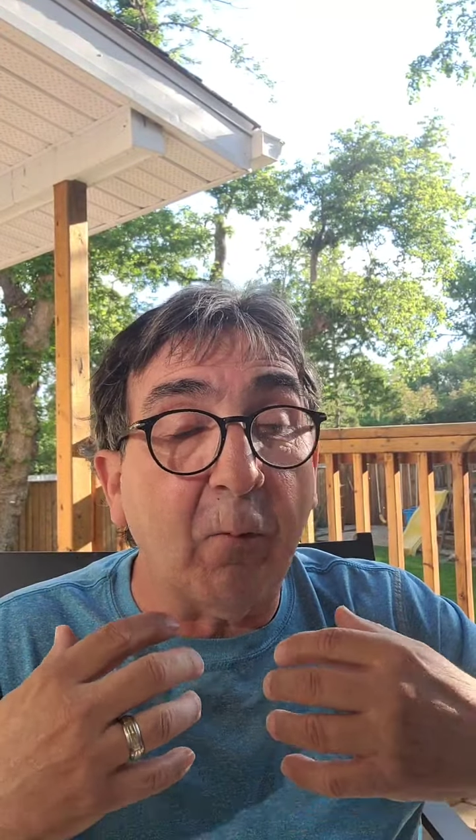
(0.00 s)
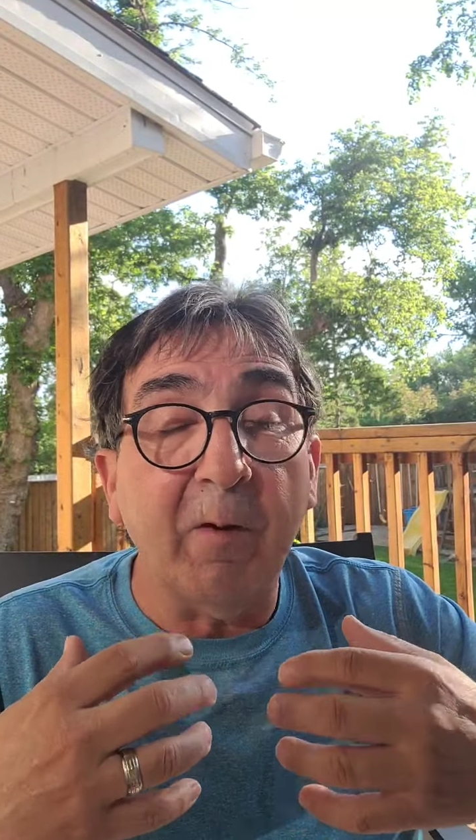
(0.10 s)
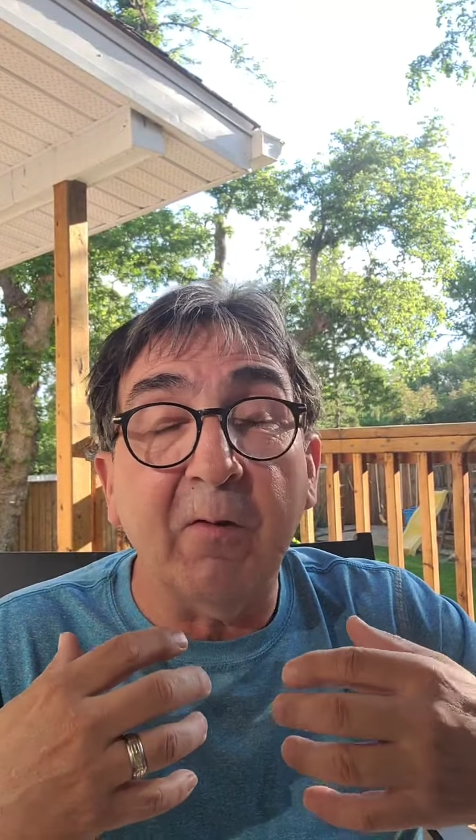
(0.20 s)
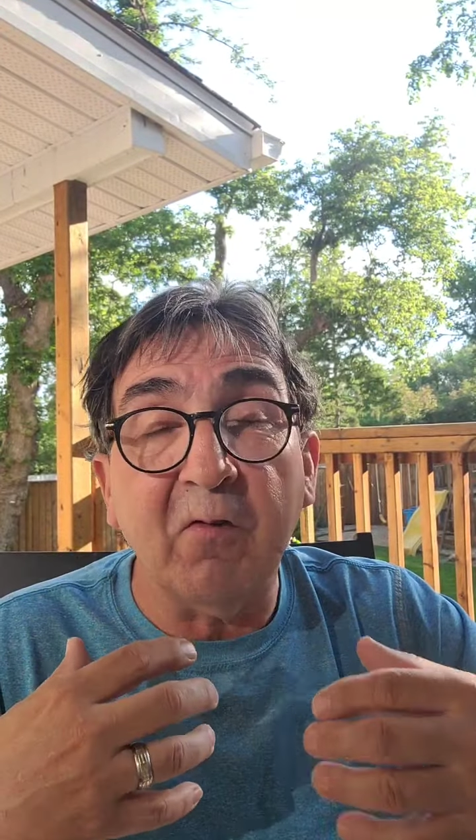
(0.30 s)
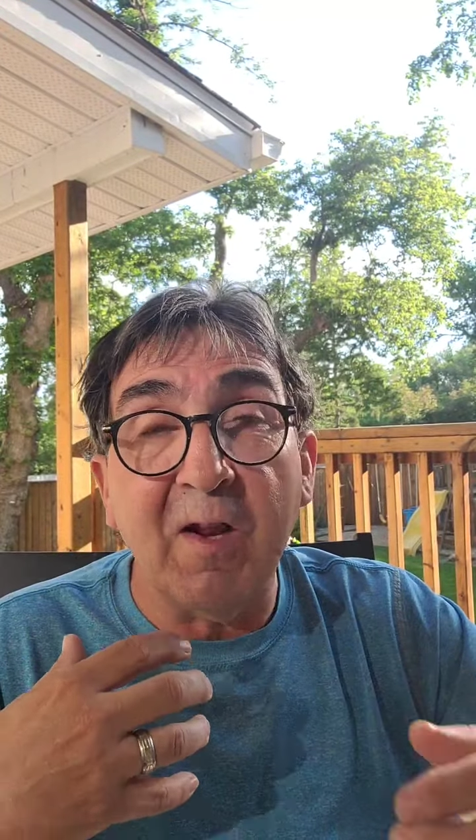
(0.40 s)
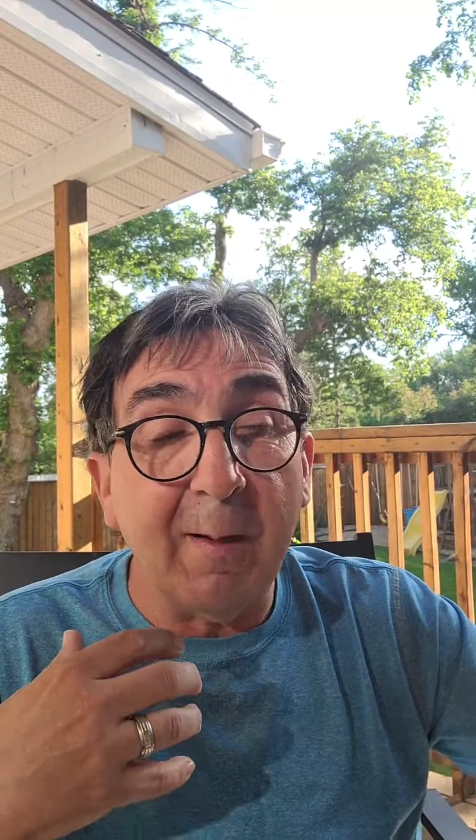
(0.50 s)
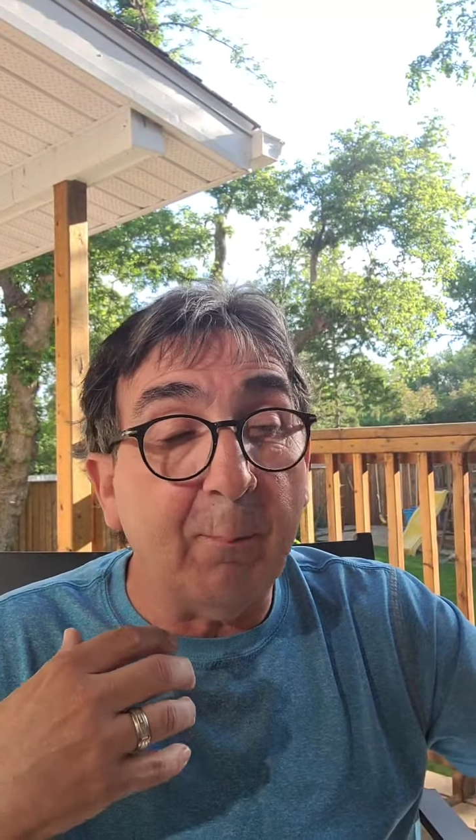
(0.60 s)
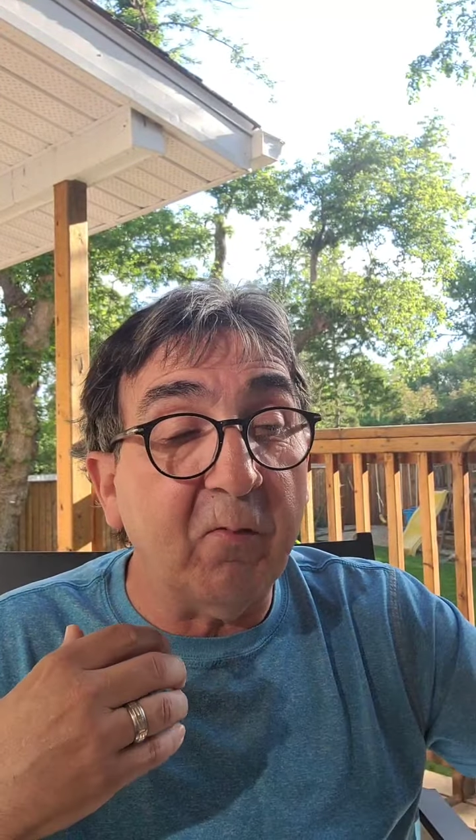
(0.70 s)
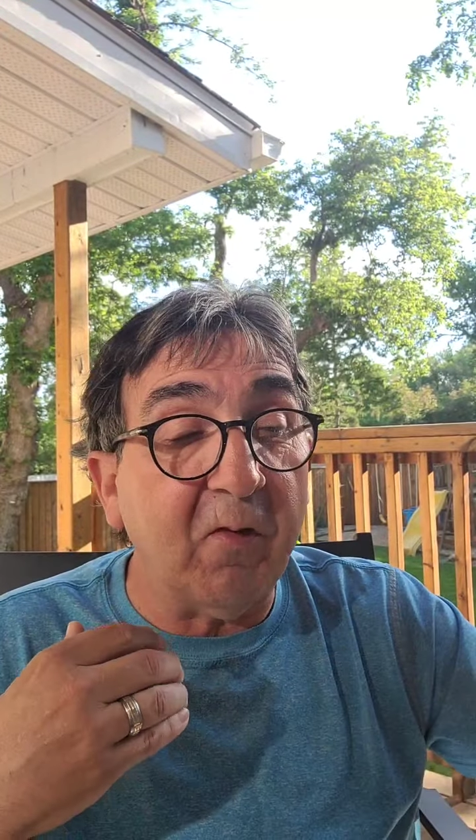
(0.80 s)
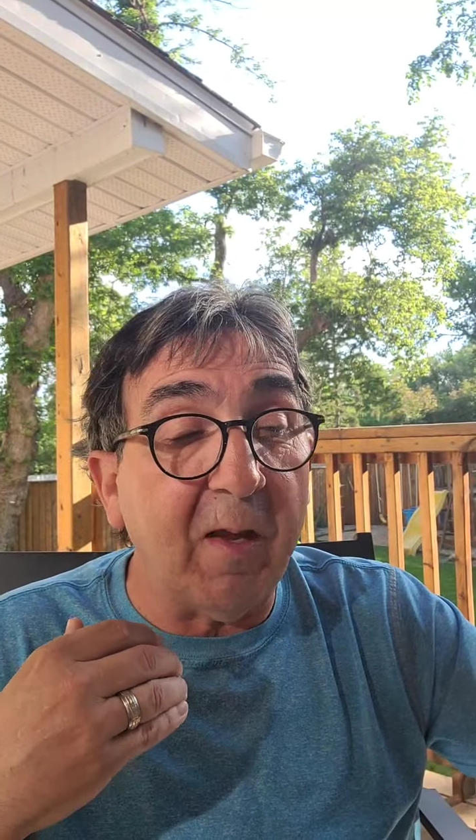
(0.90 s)
for his
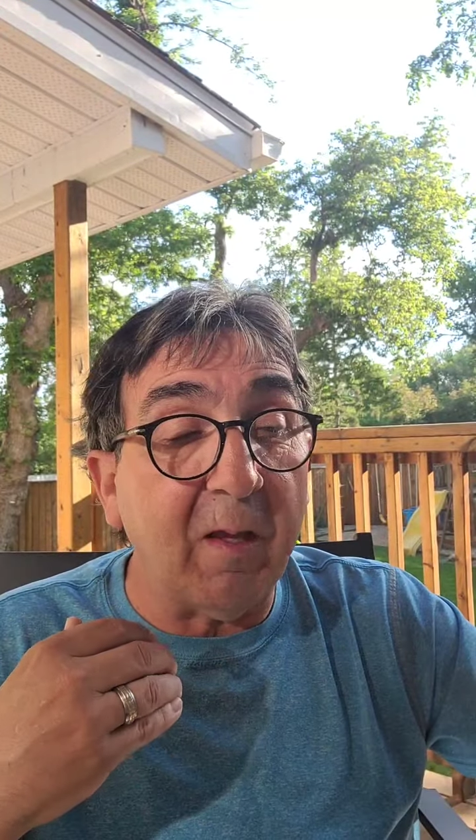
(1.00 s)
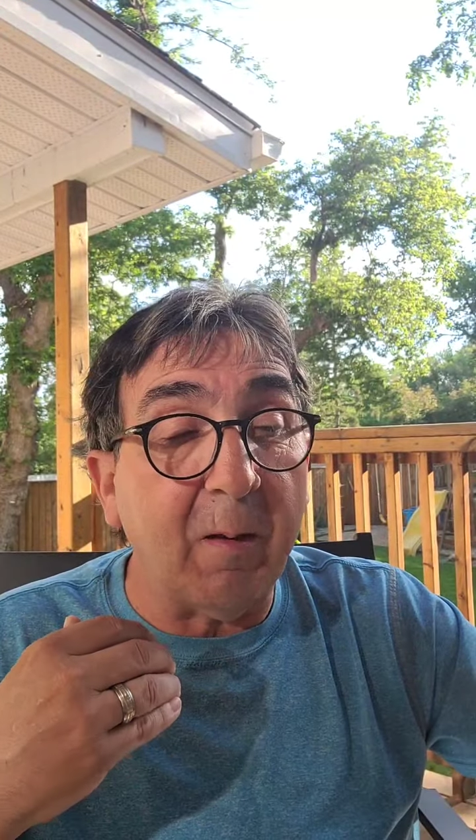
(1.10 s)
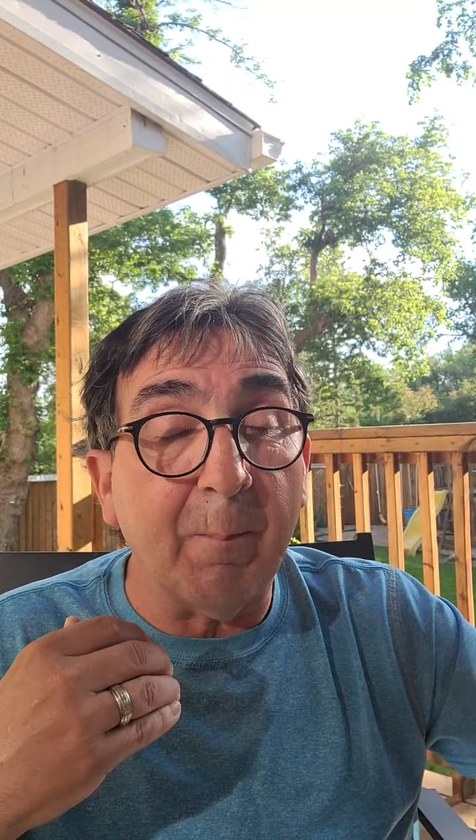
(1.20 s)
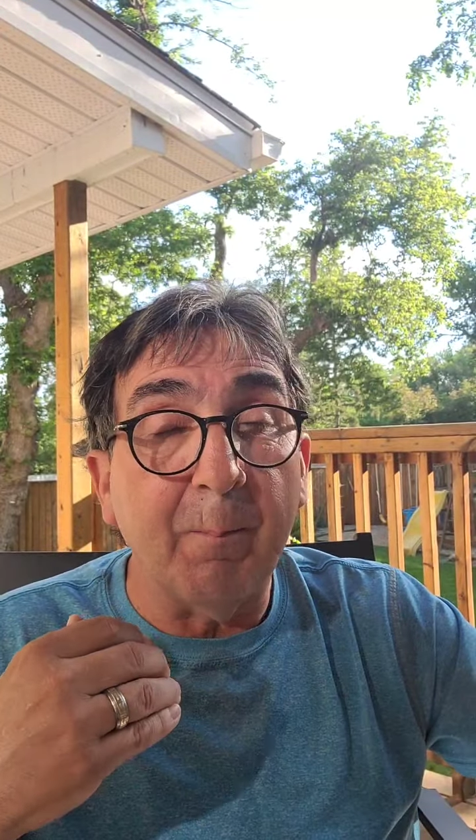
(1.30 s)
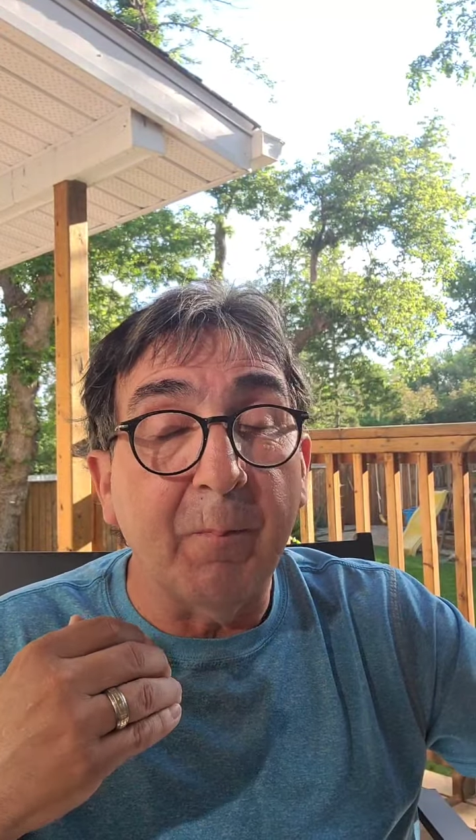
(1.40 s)
name's sake.